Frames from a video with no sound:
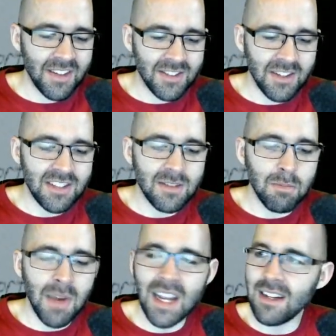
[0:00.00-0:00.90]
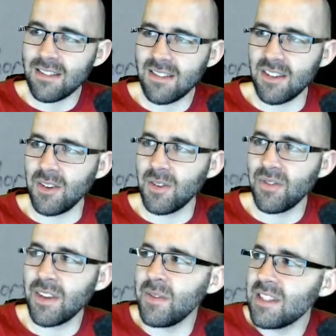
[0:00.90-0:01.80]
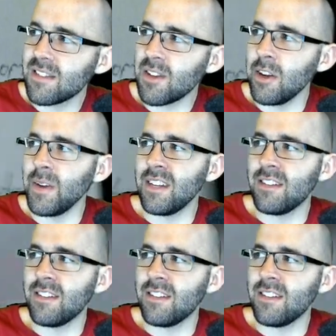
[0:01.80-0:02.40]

So this is minus 2. That means it's going to be